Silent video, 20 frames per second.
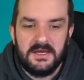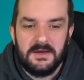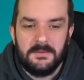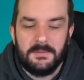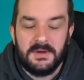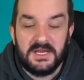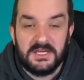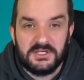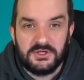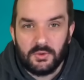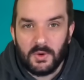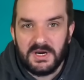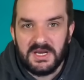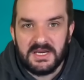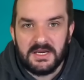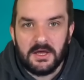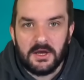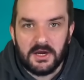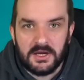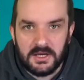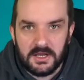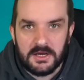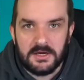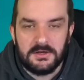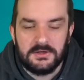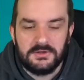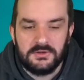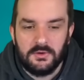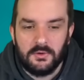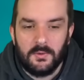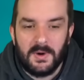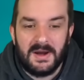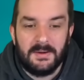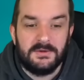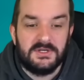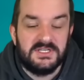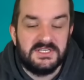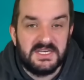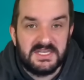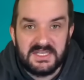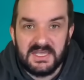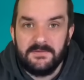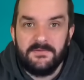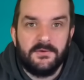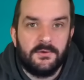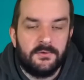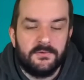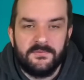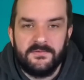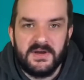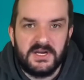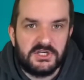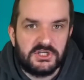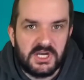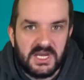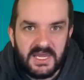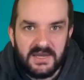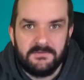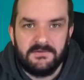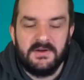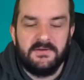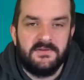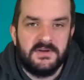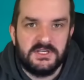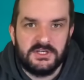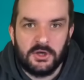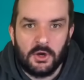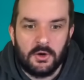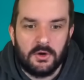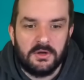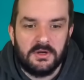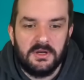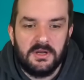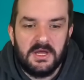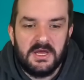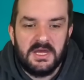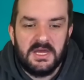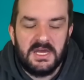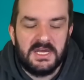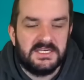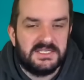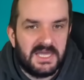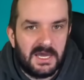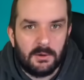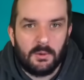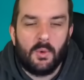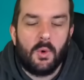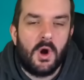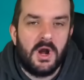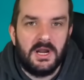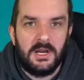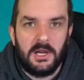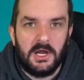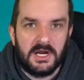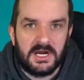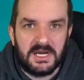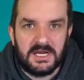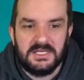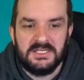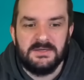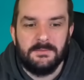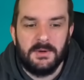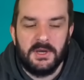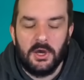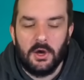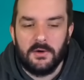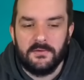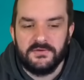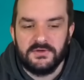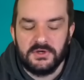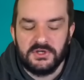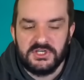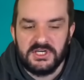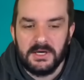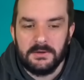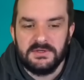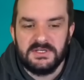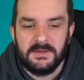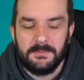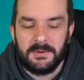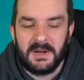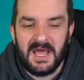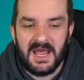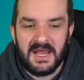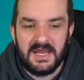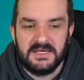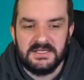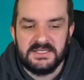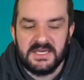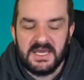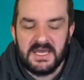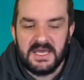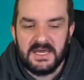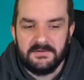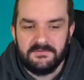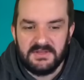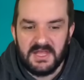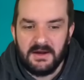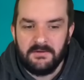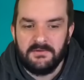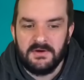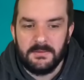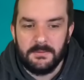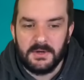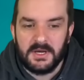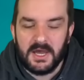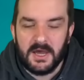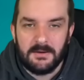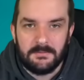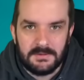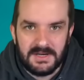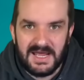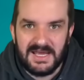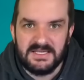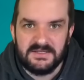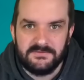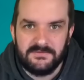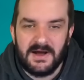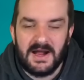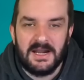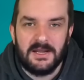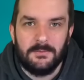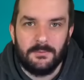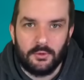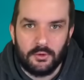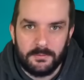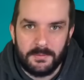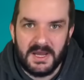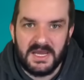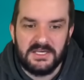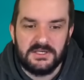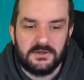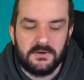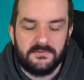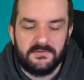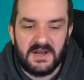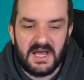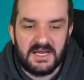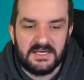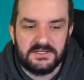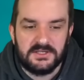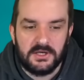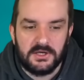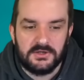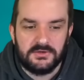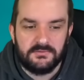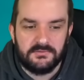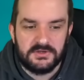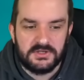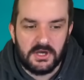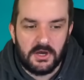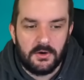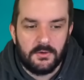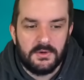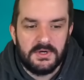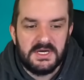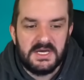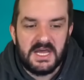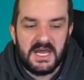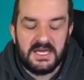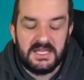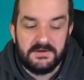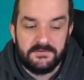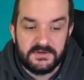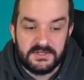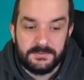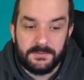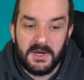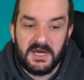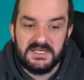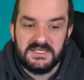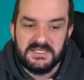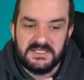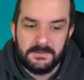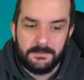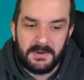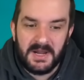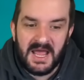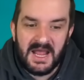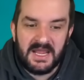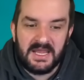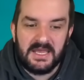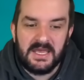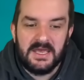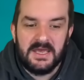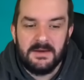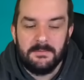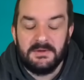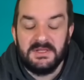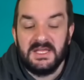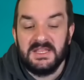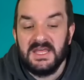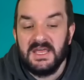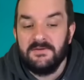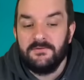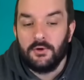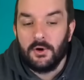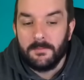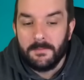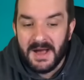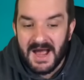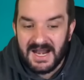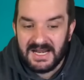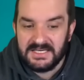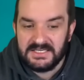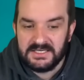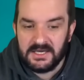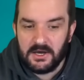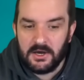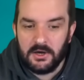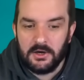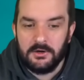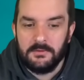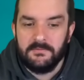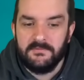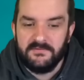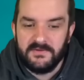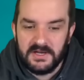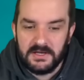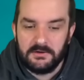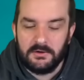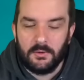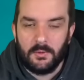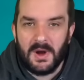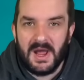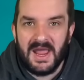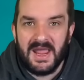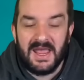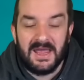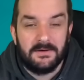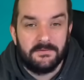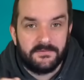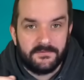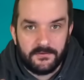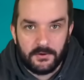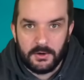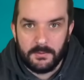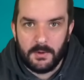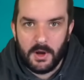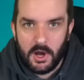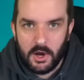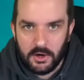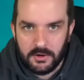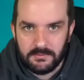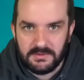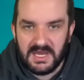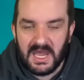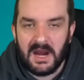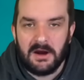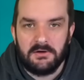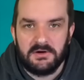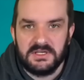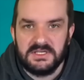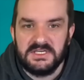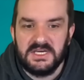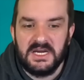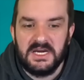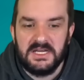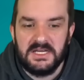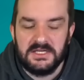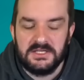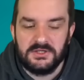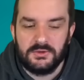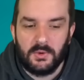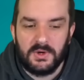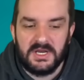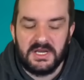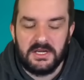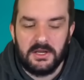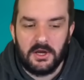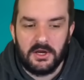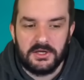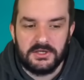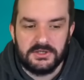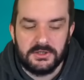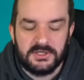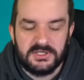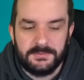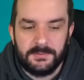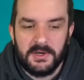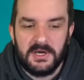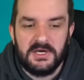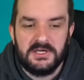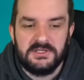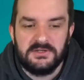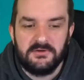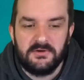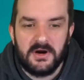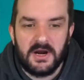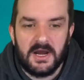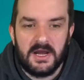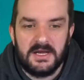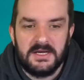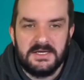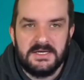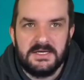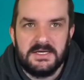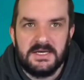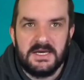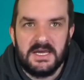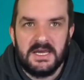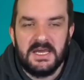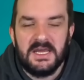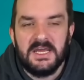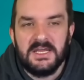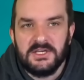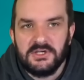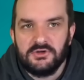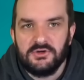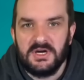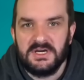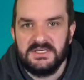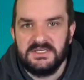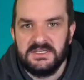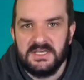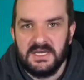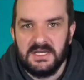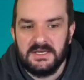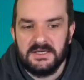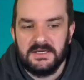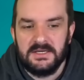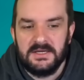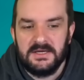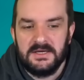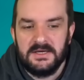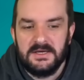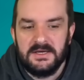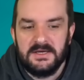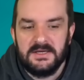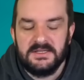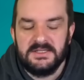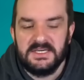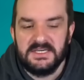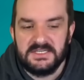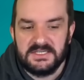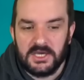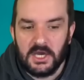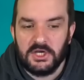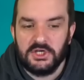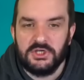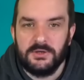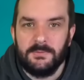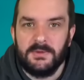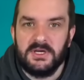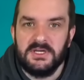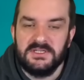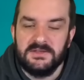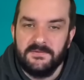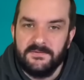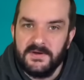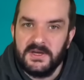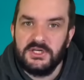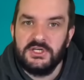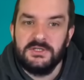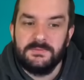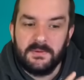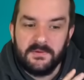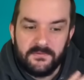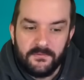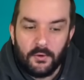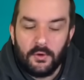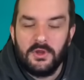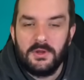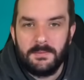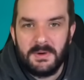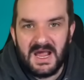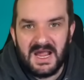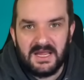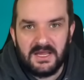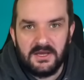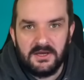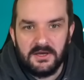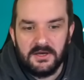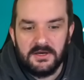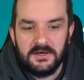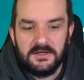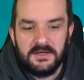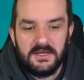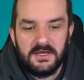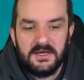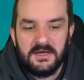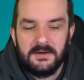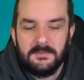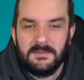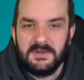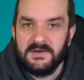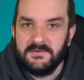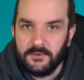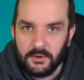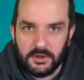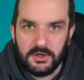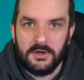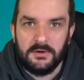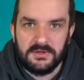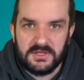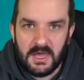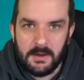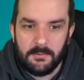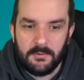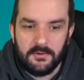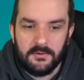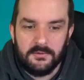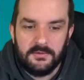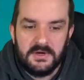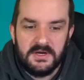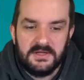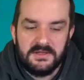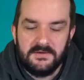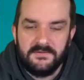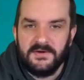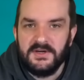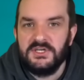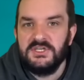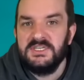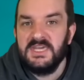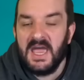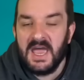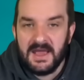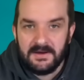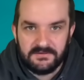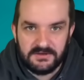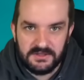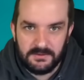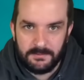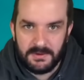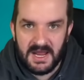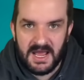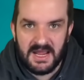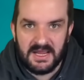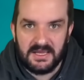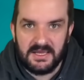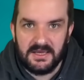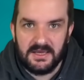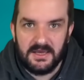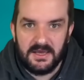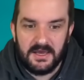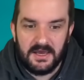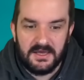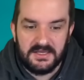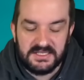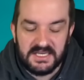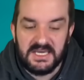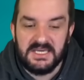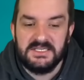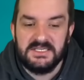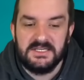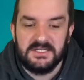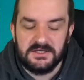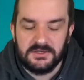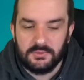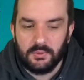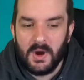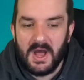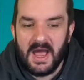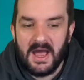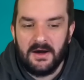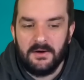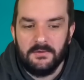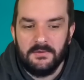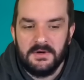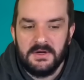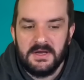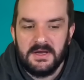But in 29, Arsenal away, which is a difficult fixture even if it's on, is now quite likely to be off. So Chelsea players have definitely become less valuable based off last night's result. And then for Spurs, it's a blank. But then they've got Palace at home, Villa away, and Fulham at home guaranteed in 29. So Spurs are a interesting discussion because the fixtures before the blank are good, but they've got no double. The fixtures after the blank are decent as well.